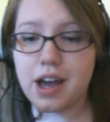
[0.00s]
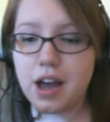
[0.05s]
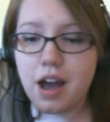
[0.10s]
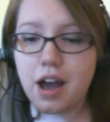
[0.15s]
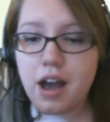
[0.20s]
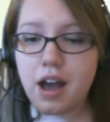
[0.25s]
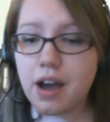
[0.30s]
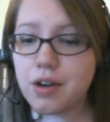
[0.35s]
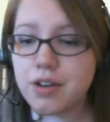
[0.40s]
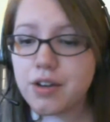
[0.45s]

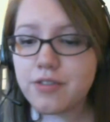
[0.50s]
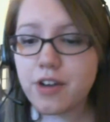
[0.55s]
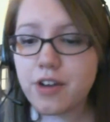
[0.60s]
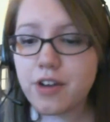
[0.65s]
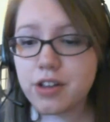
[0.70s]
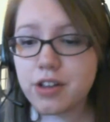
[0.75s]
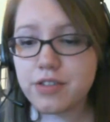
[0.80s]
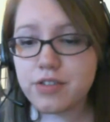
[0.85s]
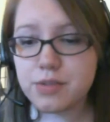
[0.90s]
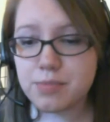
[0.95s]
Out of
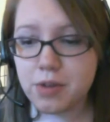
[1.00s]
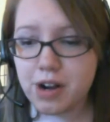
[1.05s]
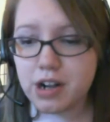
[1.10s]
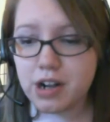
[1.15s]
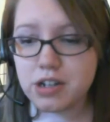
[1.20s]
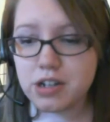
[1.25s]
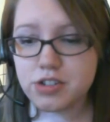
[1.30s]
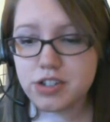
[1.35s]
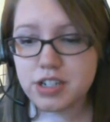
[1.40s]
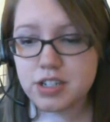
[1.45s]
all of the
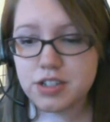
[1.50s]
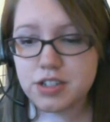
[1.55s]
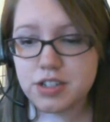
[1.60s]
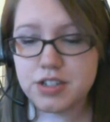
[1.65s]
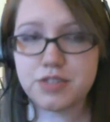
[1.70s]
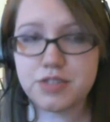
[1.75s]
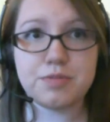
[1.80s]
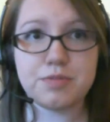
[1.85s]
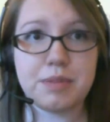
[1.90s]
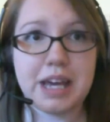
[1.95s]
projects
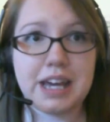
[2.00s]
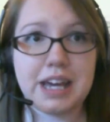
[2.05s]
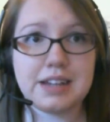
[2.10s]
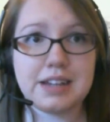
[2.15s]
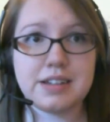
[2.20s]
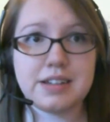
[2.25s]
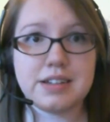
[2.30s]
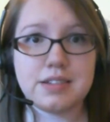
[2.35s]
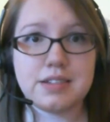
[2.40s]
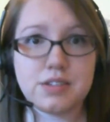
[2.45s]
you've
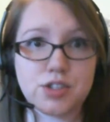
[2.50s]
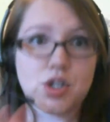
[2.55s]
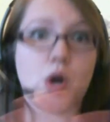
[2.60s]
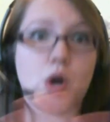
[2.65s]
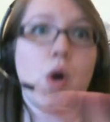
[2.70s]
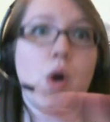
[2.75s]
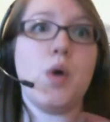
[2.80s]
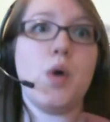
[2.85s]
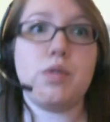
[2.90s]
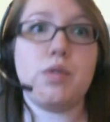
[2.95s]
made,
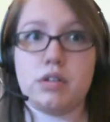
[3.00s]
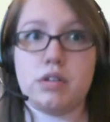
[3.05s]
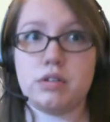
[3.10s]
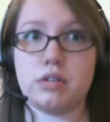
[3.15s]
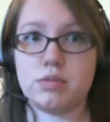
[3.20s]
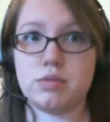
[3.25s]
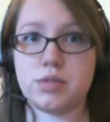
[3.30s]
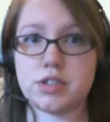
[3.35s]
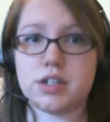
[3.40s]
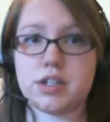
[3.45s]

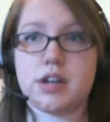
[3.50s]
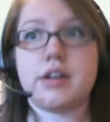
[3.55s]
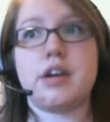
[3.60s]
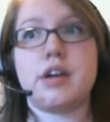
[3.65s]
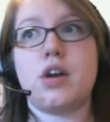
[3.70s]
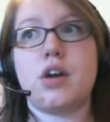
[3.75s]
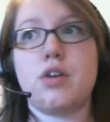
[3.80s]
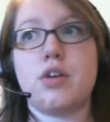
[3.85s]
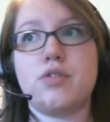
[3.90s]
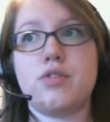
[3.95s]
total, we're
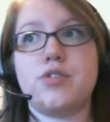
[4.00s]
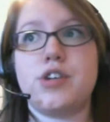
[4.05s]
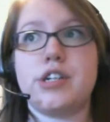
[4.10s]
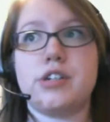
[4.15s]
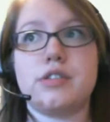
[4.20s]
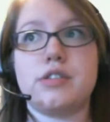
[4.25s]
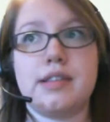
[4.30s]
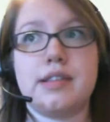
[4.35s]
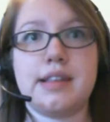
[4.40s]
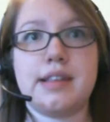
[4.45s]
talking over
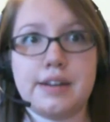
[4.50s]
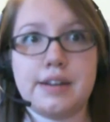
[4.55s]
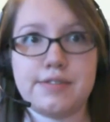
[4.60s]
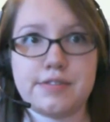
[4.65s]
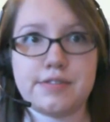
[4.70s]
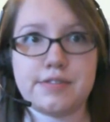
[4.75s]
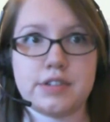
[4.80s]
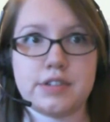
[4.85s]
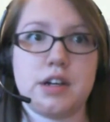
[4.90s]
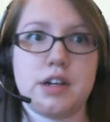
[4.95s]
your
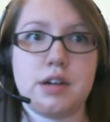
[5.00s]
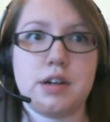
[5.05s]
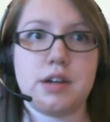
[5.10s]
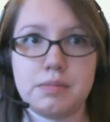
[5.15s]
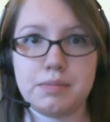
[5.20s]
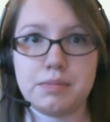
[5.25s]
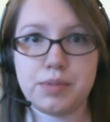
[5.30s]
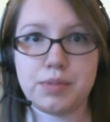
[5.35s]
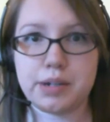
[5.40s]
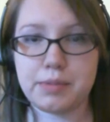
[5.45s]

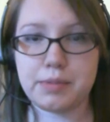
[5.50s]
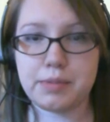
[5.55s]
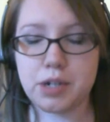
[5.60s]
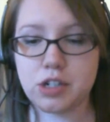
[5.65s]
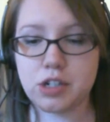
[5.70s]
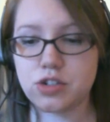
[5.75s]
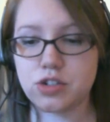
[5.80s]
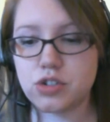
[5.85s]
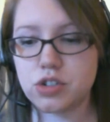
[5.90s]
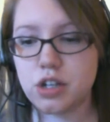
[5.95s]
lifetime, pretty
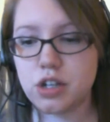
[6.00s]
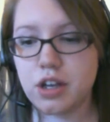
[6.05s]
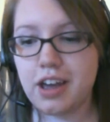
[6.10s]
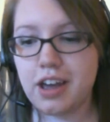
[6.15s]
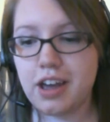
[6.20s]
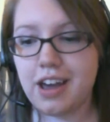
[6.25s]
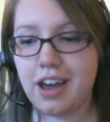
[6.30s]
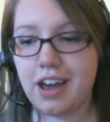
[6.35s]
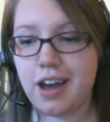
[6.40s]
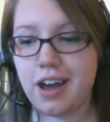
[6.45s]
much,
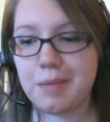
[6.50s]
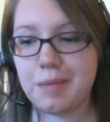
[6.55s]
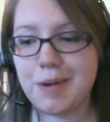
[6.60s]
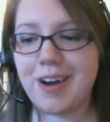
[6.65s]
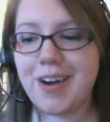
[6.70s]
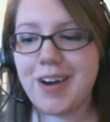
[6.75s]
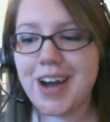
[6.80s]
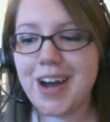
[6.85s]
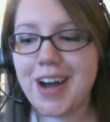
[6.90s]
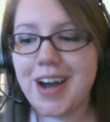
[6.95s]

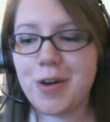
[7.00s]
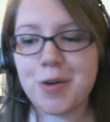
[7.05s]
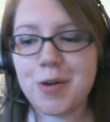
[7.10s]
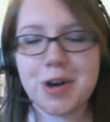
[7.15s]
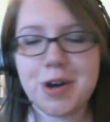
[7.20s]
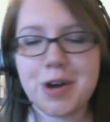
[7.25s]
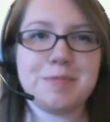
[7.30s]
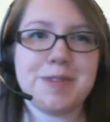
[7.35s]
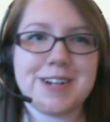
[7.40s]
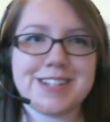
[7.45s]
about
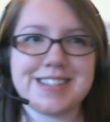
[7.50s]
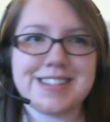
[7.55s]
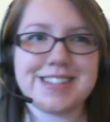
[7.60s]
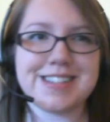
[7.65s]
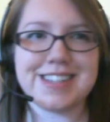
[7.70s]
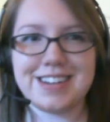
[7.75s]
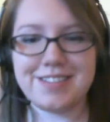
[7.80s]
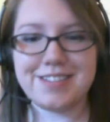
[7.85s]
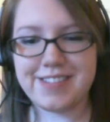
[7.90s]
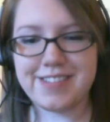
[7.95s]
what
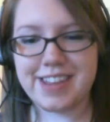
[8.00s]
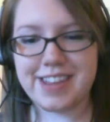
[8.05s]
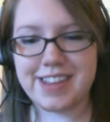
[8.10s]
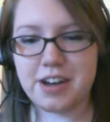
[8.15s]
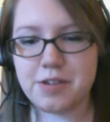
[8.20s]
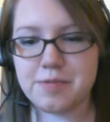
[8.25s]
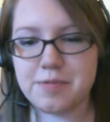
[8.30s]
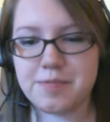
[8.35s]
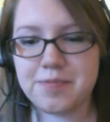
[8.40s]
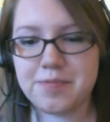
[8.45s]
% of
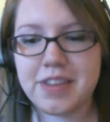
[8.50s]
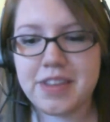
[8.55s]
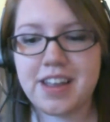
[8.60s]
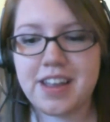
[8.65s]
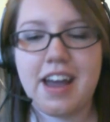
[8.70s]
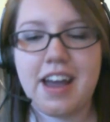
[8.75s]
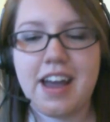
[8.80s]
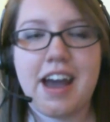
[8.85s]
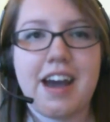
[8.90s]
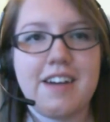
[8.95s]
them
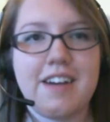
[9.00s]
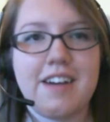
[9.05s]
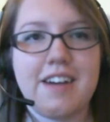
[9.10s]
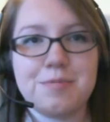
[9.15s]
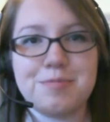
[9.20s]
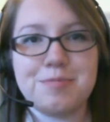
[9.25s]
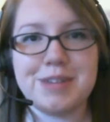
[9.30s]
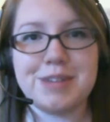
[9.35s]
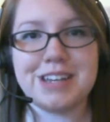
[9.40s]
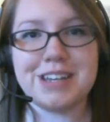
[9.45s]

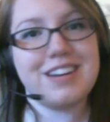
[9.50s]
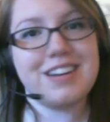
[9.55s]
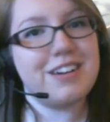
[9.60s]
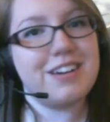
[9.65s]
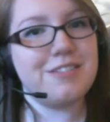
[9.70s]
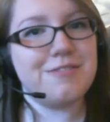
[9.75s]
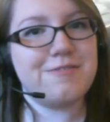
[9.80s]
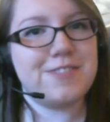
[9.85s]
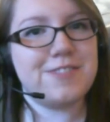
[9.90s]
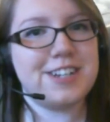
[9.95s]
have been
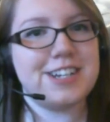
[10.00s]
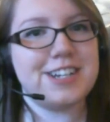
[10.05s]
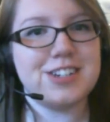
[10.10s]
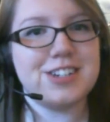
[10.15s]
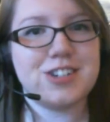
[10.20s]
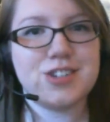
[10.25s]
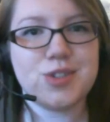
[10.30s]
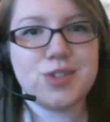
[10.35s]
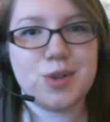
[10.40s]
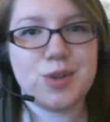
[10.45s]

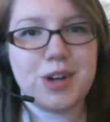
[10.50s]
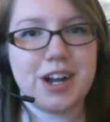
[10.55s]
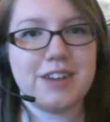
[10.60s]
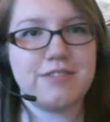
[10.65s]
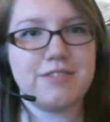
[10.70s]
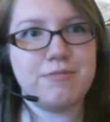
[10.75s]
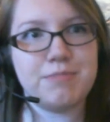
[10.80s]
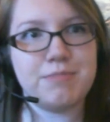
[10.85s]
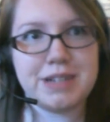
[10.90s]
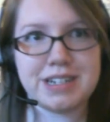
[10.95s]
unfinished or
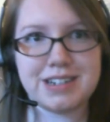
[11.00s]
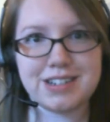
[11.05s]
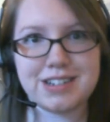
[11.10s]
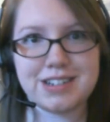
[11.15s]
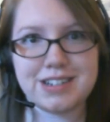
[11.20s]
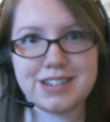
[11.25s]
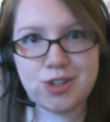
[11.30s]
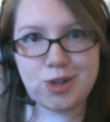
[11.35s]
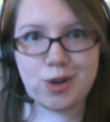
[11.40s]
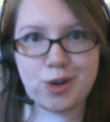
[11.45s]
have been
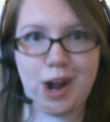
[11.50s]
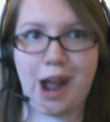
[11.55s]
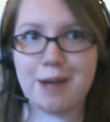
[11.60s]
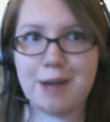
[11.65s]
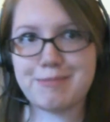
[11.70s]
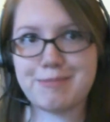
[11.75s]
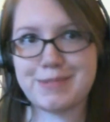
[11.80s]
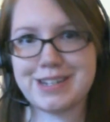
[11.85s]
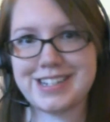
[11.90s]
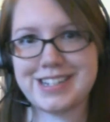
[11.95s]

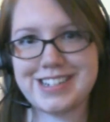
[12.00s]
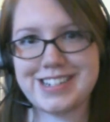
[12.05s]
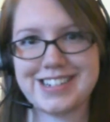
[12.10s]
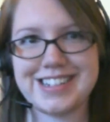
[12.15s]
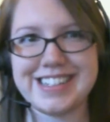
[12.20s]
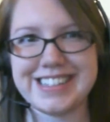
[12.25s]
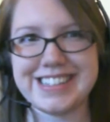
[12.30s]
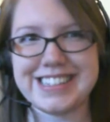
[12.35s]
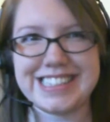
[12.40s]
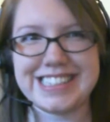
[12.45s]
scrapped?
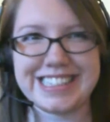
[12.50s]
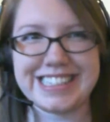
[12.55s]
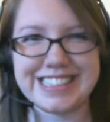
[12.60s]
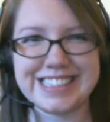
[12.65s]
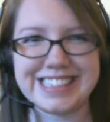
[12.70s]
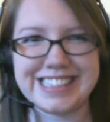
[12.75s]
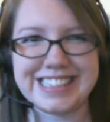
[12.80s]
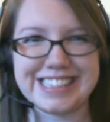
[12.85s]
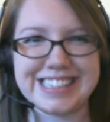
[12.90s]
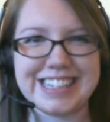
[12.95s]

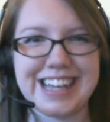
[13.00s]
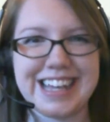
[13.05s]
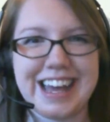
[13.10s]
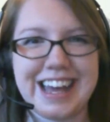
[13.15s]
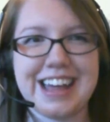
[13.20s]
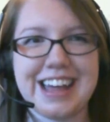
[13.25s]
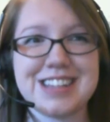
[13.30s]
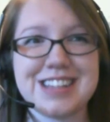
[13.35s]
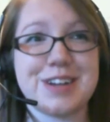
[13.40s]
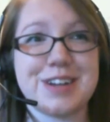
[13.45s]

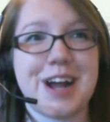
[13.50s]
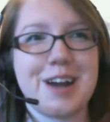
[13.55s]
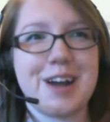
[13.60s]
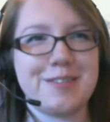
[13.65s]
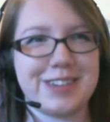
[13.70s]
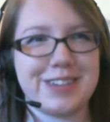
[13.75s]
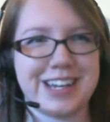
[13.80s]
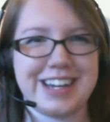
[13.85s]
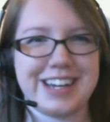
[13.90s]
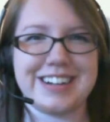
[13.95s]
That's what
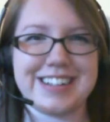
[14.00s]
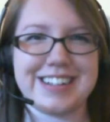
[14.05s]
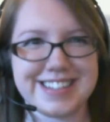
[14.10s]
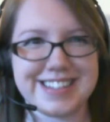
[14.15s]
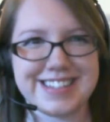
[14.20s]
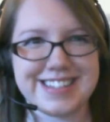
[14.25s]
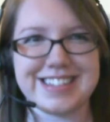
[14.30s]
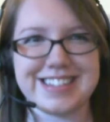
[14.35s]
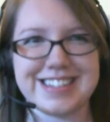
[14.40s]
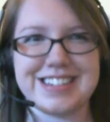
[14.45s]
I'm
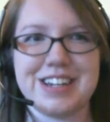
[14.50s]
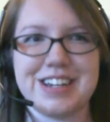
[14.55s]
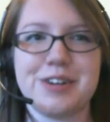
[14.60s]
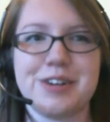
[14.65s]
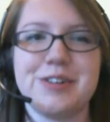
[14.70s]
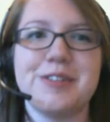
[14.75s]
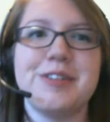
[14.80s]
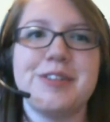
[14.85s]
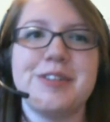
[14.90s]
curious to know.